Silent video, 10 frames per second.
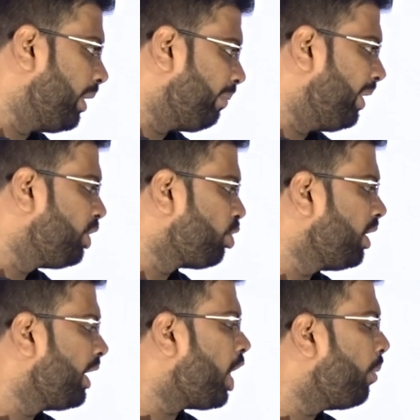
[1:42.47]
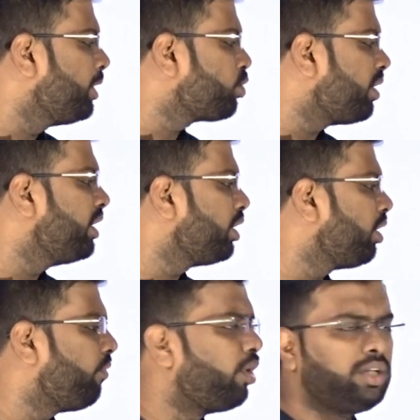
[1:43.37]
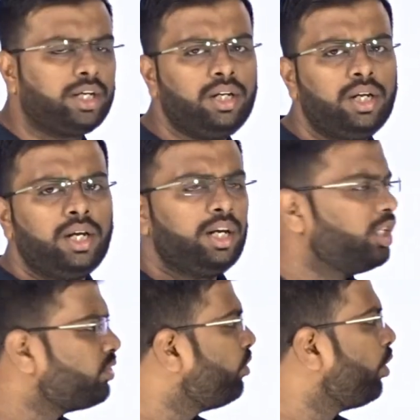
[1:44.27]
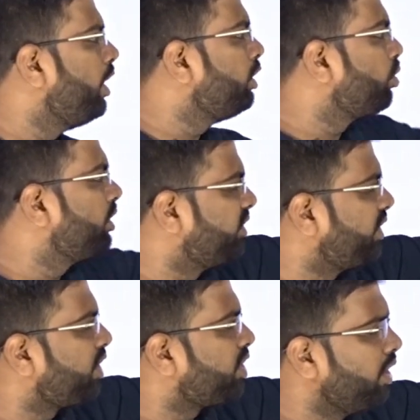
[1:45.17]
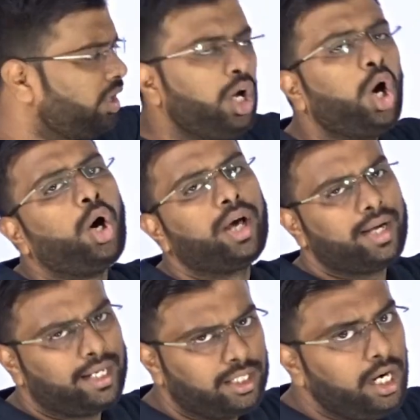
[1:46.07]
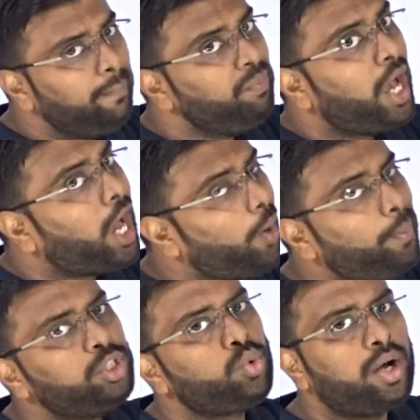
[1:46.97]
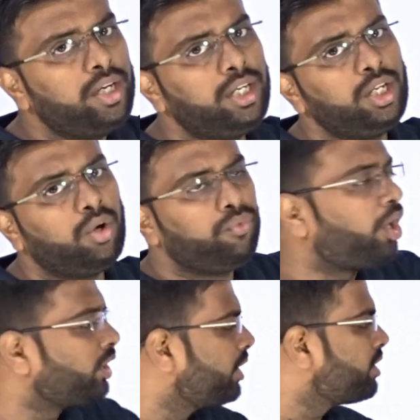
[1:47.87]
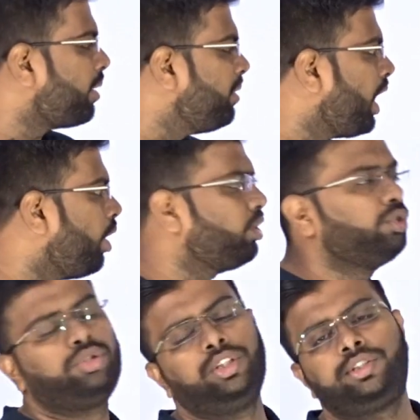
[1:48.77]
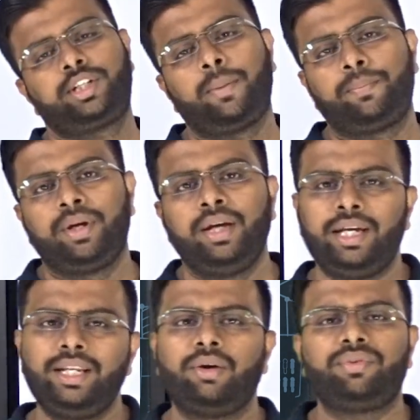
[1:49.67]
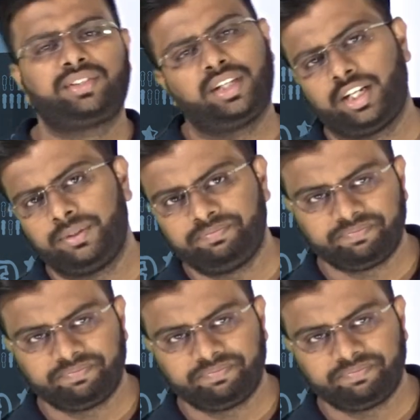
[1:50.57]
make sure that how much quantity of water is flowing through this section, or rather how much quantity of water is coming out through this tap in every second?